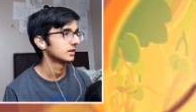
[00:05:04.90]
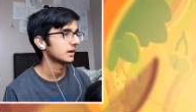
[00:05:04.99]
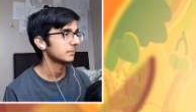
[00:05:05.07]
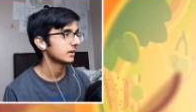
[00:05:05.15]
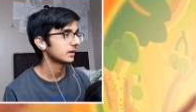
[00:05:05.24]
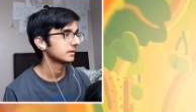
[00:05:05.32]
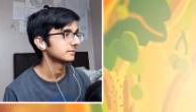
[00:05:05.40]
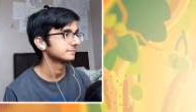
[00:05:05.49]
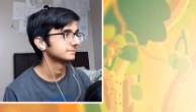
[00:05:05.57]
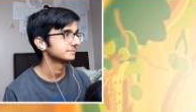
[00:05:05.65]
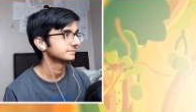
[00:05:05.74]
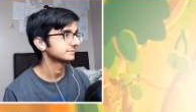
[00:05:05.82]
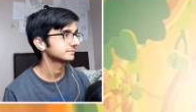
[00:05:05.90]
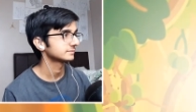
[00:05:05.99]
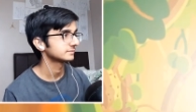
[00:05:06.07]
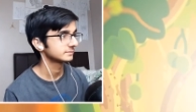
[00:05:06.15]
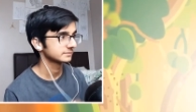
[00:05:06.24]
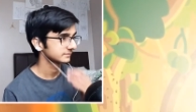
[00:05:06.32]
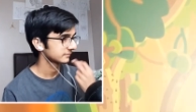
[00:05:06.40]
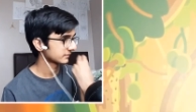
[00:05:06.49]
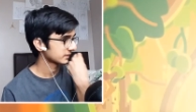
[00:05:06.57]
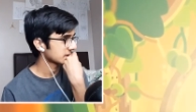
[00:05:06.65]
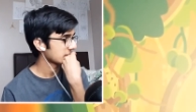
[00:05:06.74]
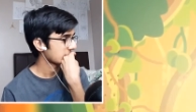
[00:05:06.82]
castles and moats
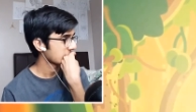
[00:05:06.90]
connected by